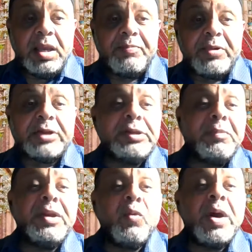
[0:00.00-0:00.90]

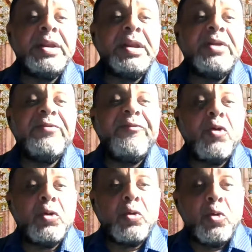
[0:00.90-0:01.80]
approximately 1 in
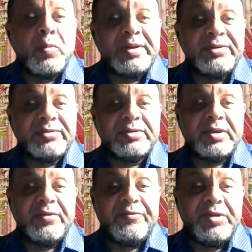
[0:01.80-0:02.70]
4 homeless
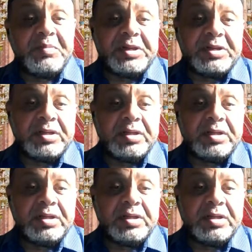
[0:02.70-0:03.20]
women